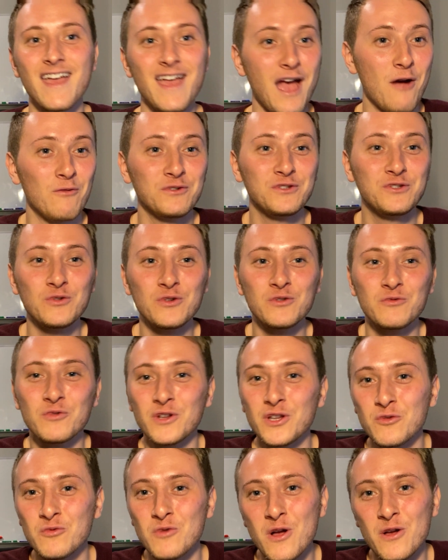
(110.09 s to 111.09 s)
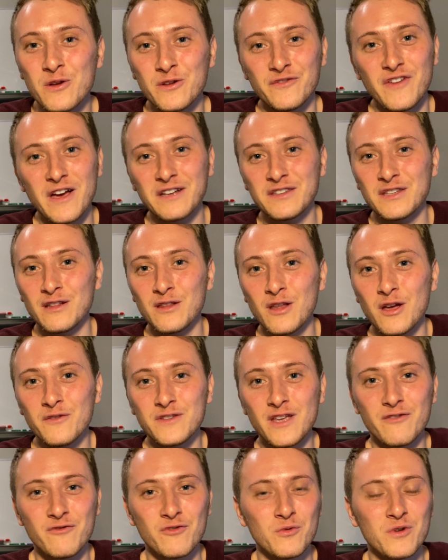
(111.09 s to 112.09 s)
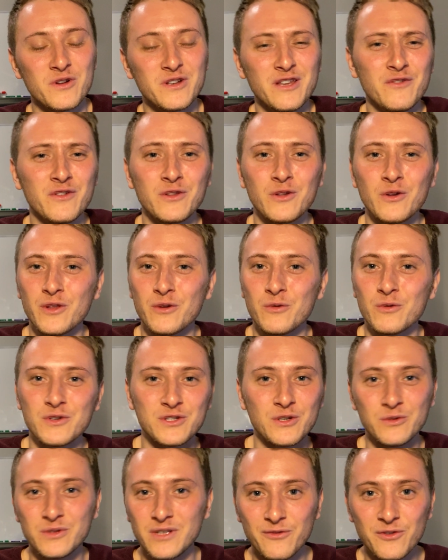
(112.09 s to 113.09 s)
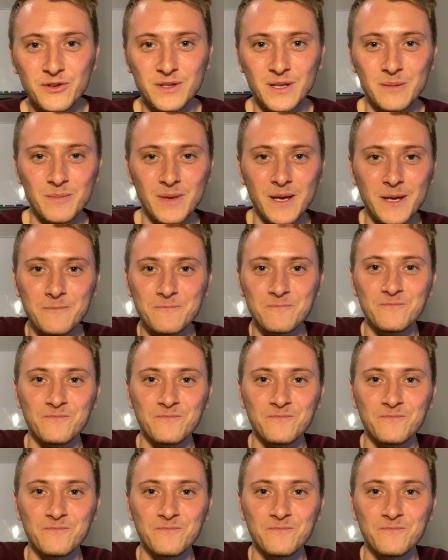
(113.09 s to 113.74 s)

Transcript: I was doing really well. In fact, I loved everyone, even though they were so different than me.